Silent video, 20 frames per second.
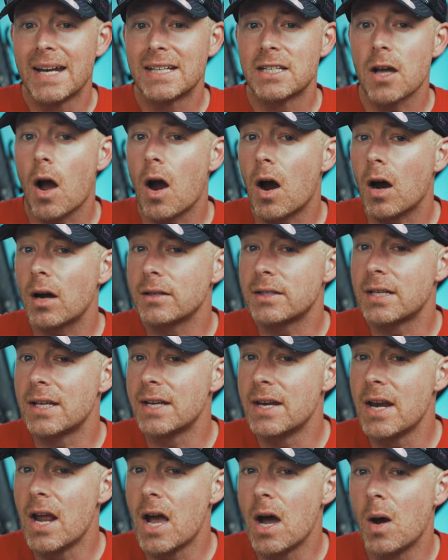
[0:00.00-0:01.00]
and it's hard
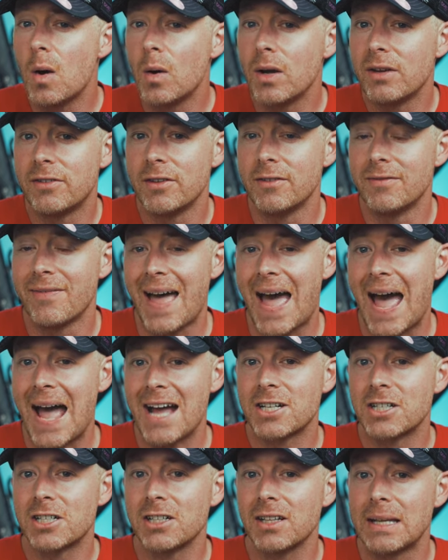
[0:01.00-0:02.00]
to know if you've
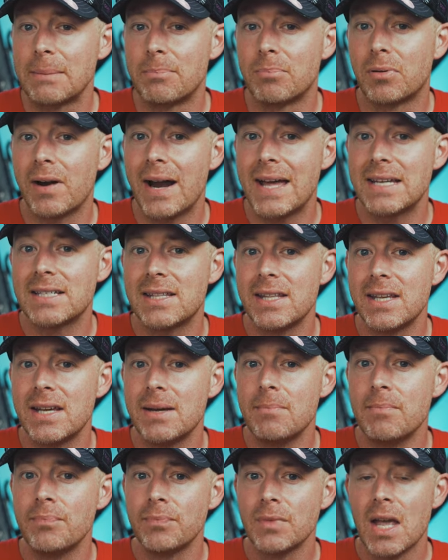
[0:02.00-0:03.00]
actually pressed
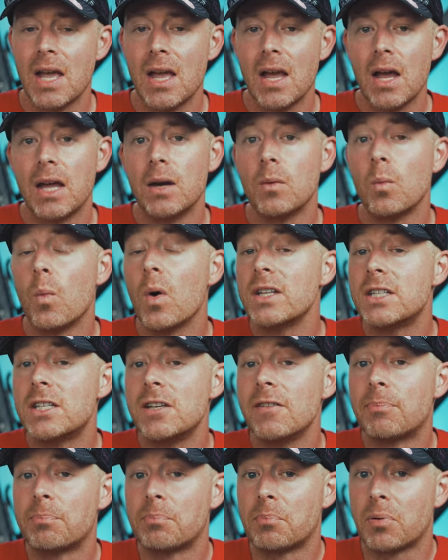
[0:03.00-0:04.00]
them. And
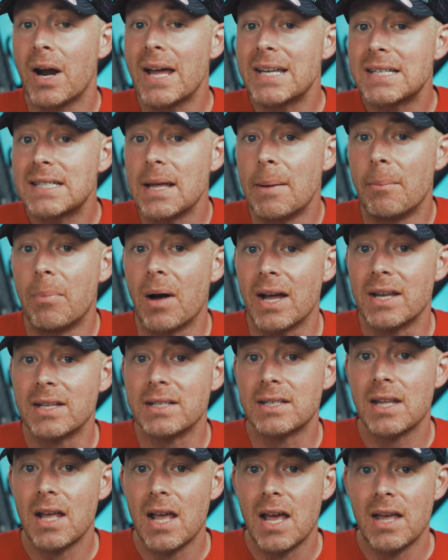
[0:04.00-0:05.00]
once you've pressed the
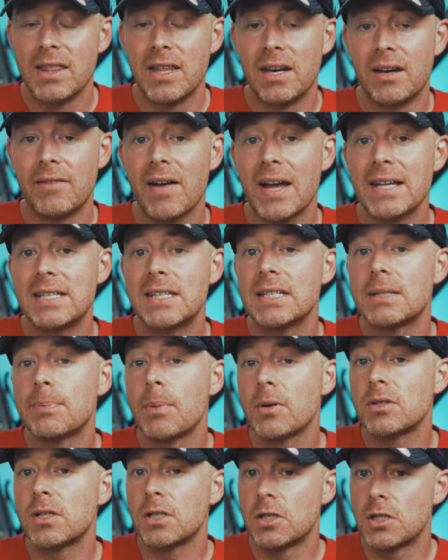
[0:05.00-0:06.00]
buttons, the device is
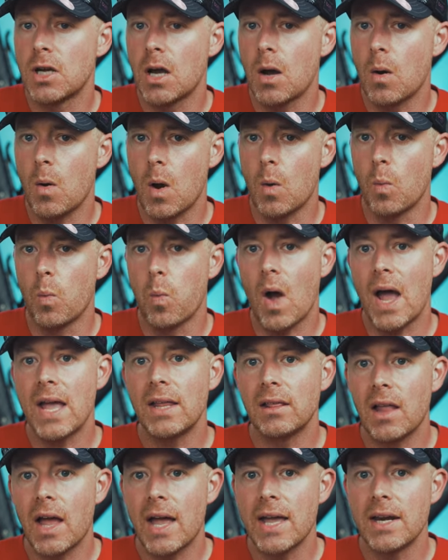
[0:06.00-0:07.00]
supposed to show a
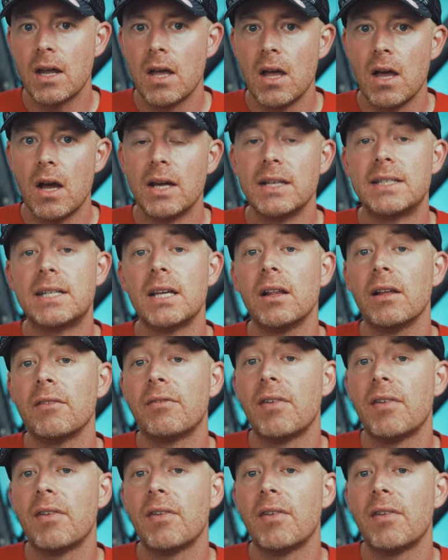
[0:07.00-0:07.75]
white light until